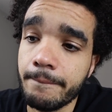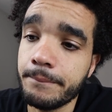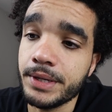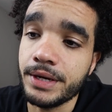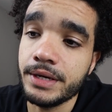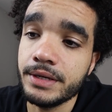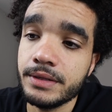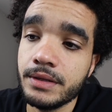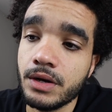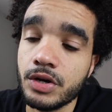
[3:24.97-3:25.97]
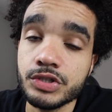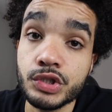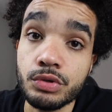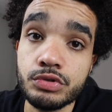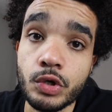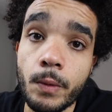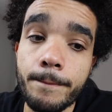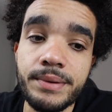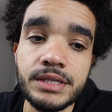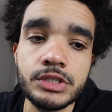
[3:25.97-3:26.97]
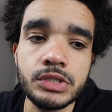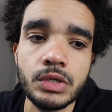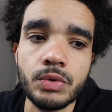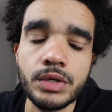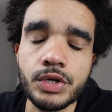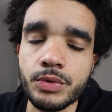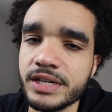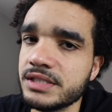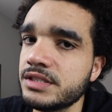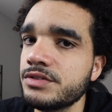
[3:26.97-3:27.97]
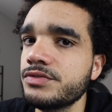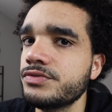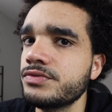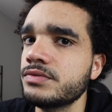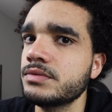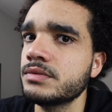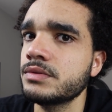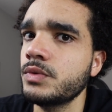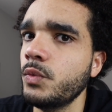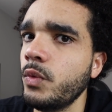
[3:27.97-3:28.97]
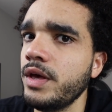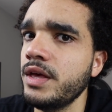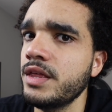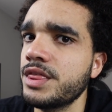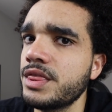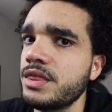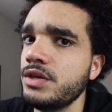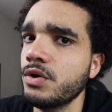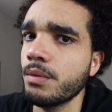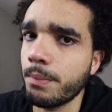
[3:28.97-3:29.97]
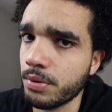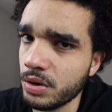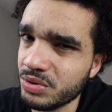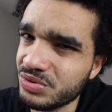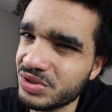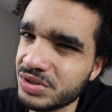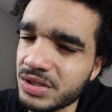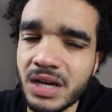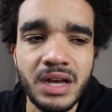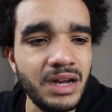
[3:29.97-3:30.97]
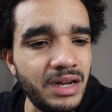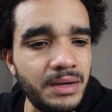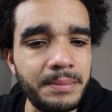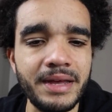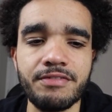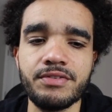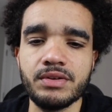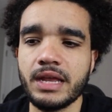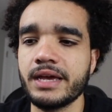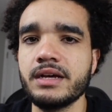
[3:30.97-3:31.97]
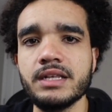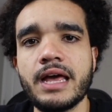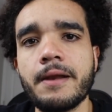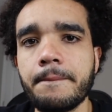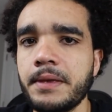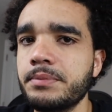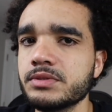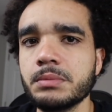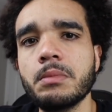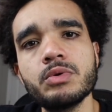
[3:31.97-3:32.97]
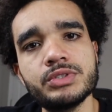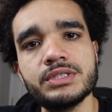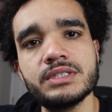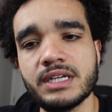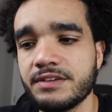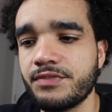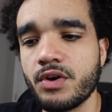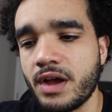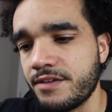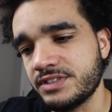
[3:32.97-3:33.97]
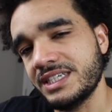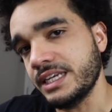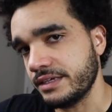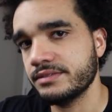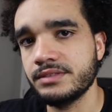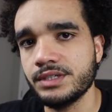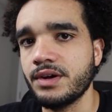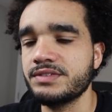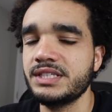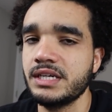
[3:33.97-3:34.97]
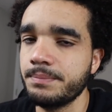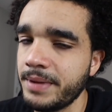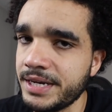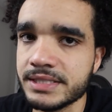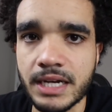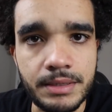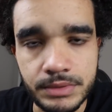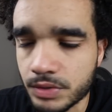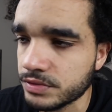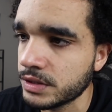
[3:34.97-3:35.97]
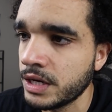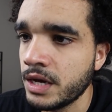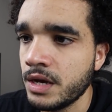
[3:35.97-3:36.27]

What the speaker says: But also don't be so aggressive with your approach. I feel like a lot of people's emotions, and I've seen it. I've seen it many times over.